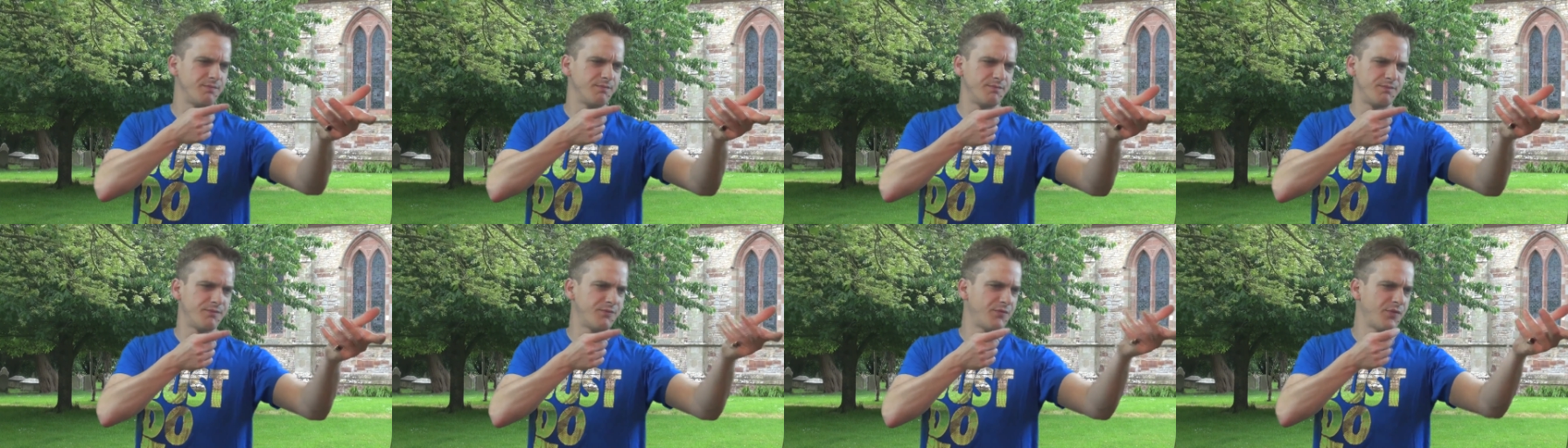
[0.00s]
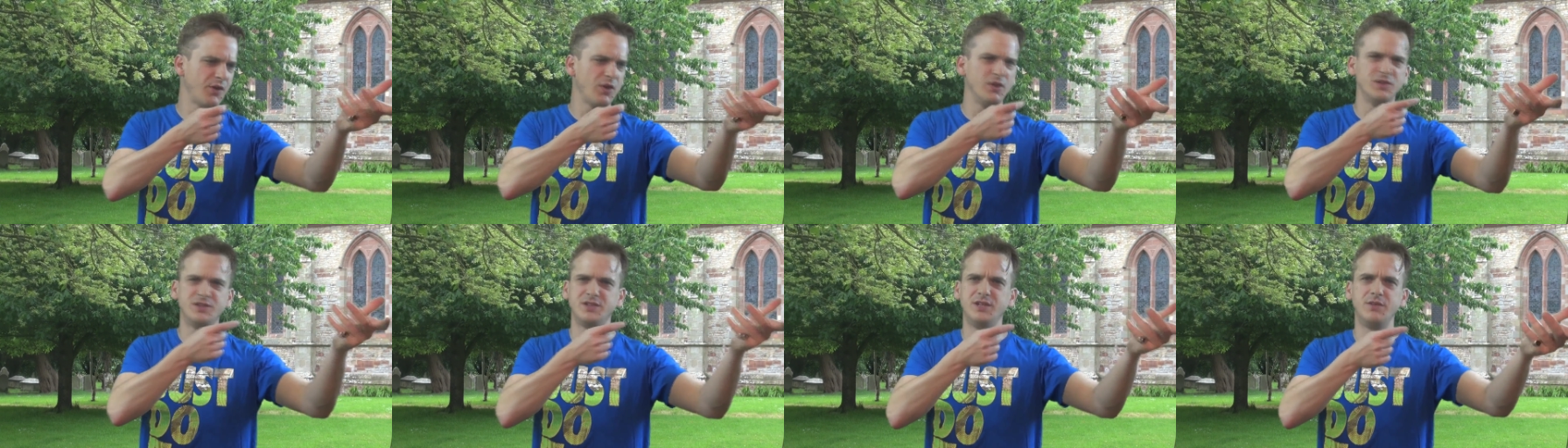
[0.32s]

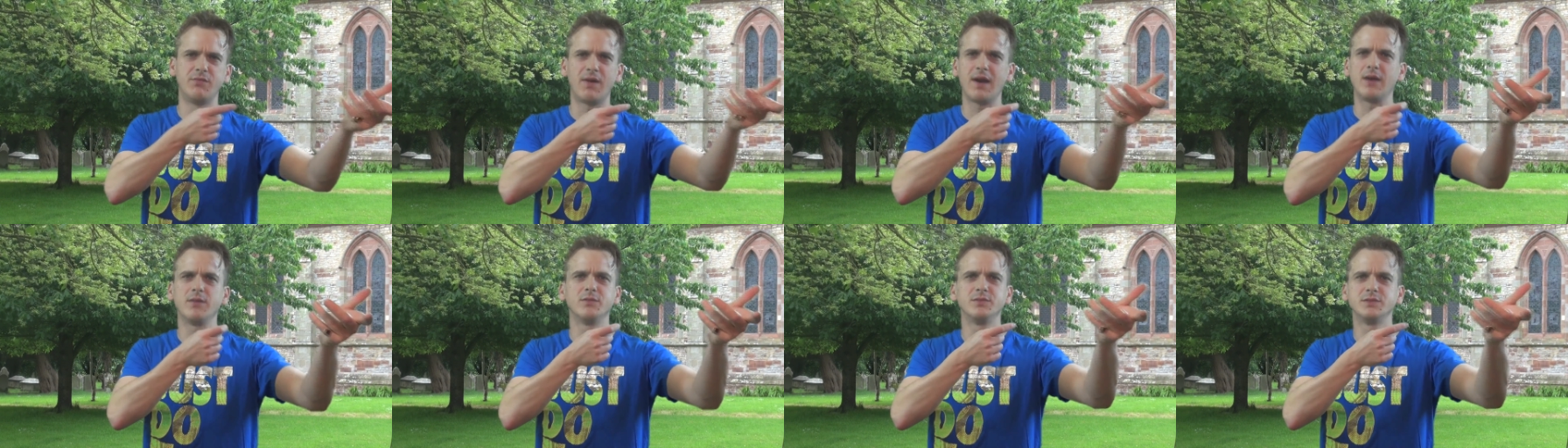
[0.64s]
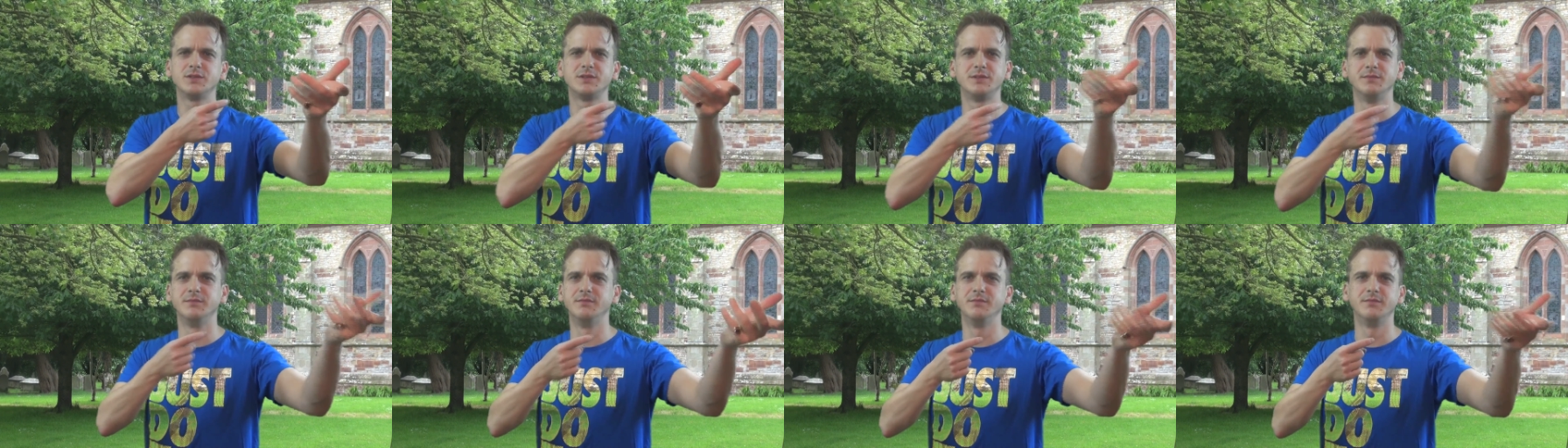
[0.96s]
30
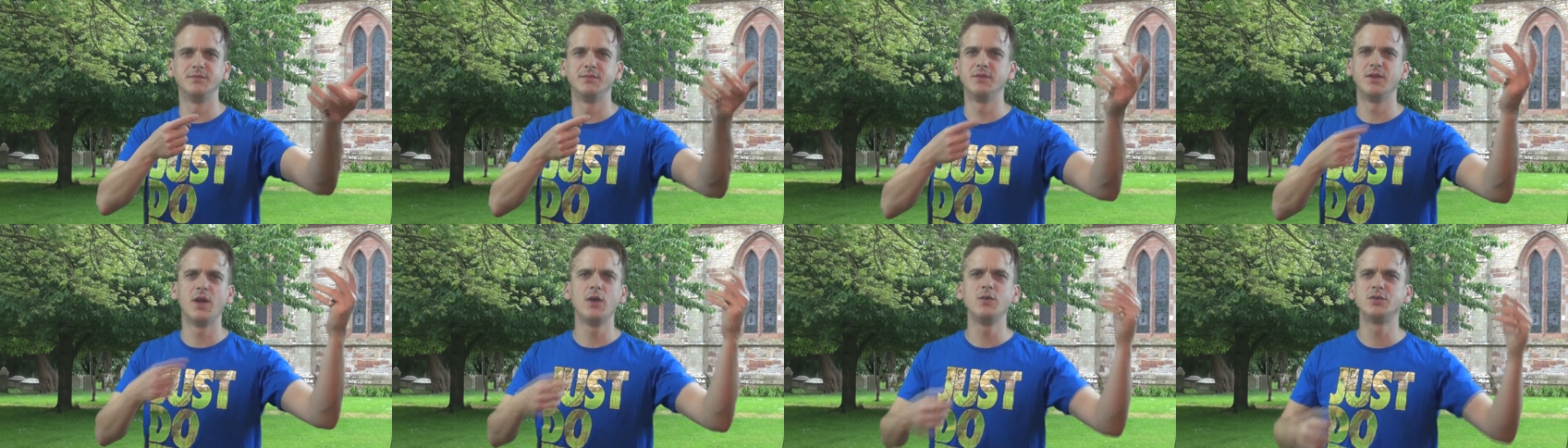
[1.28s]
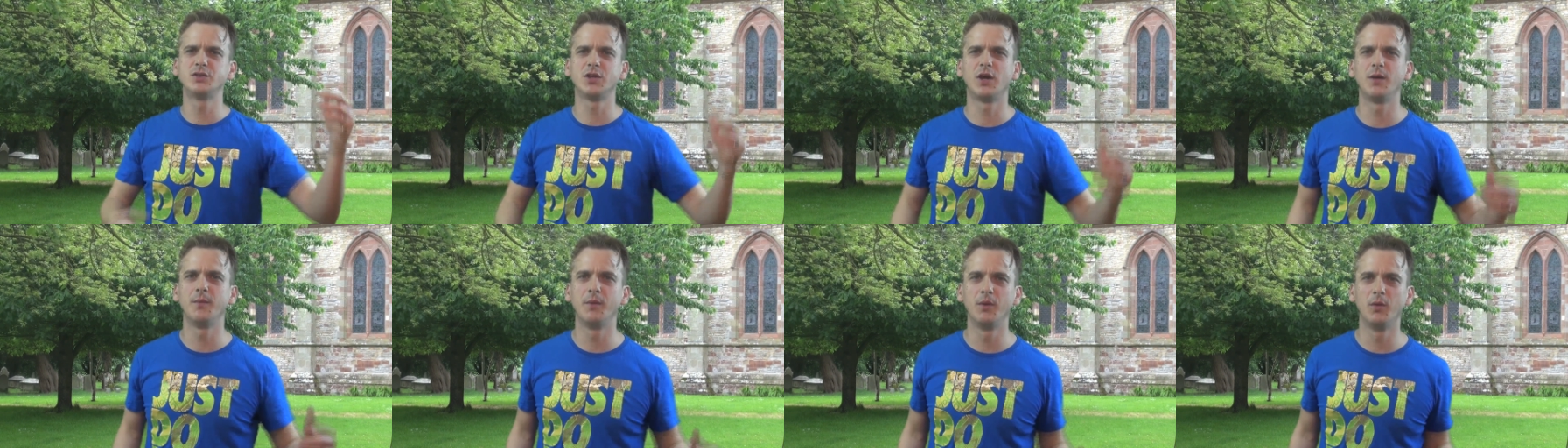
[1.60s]
rounds in no
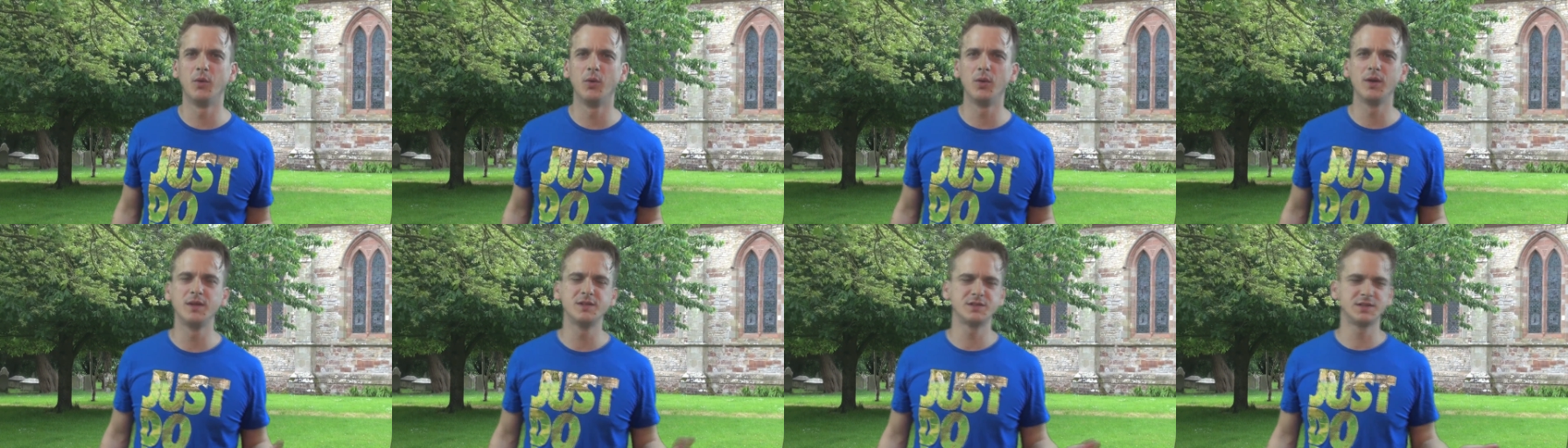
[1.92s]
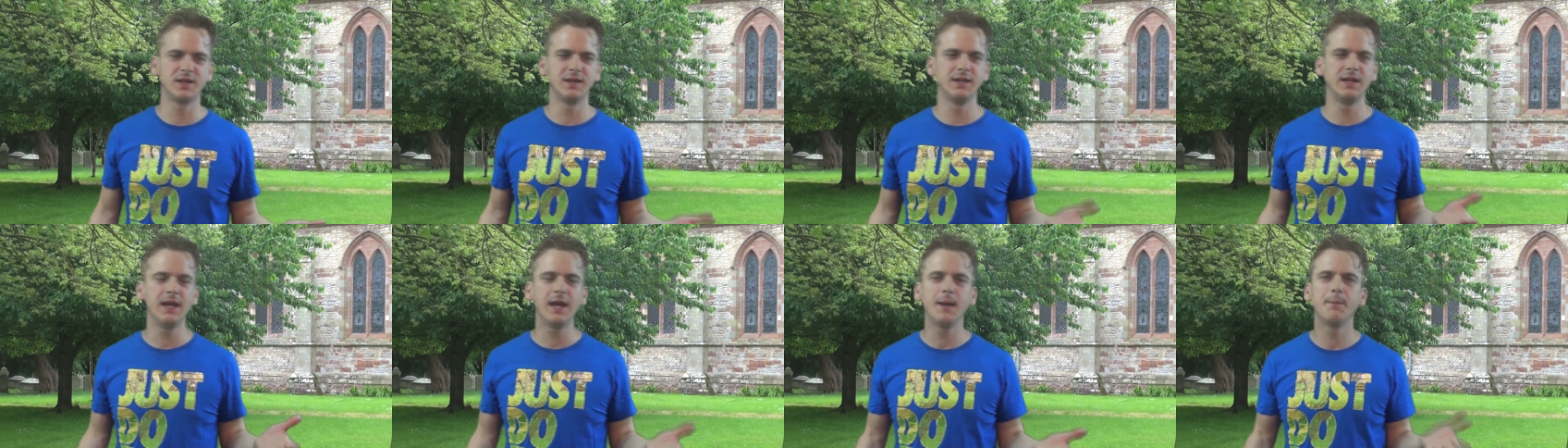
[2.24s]
time at all. It's
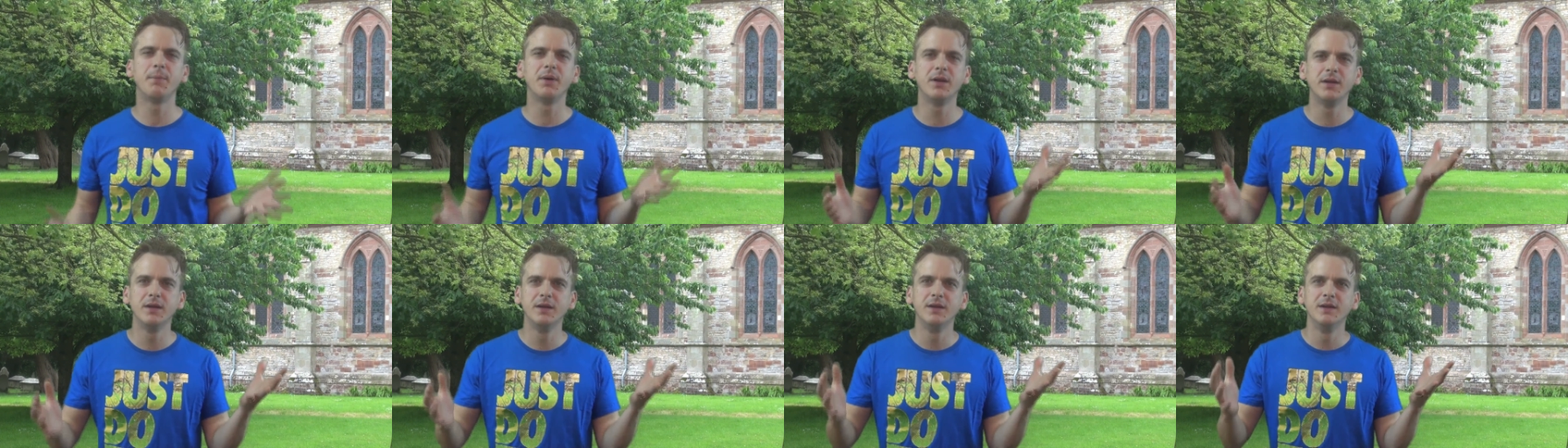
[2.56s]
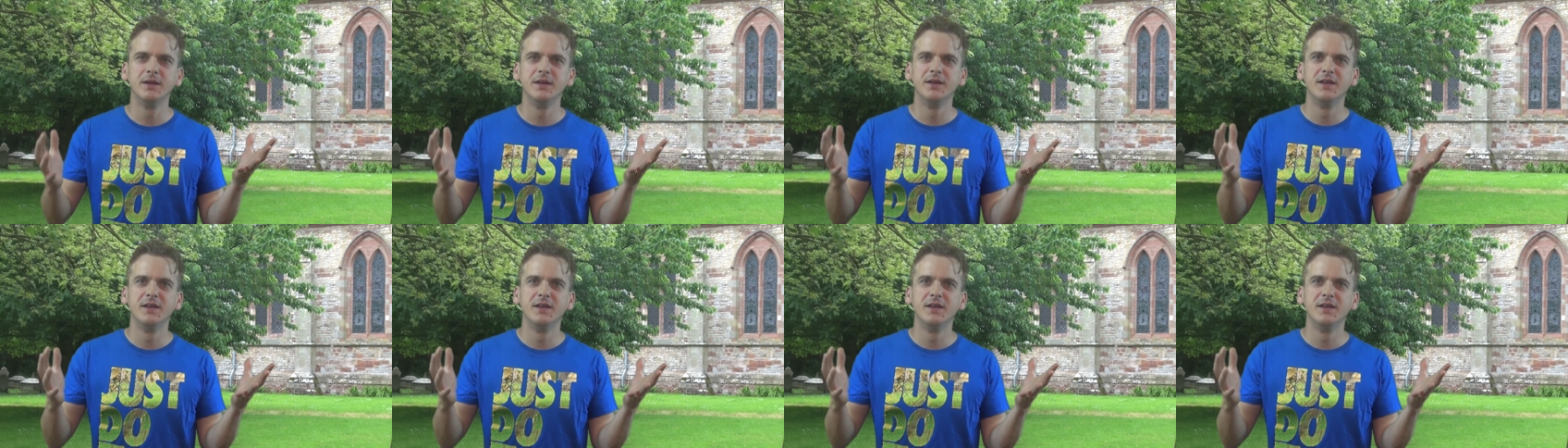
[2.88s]
like, yeah, but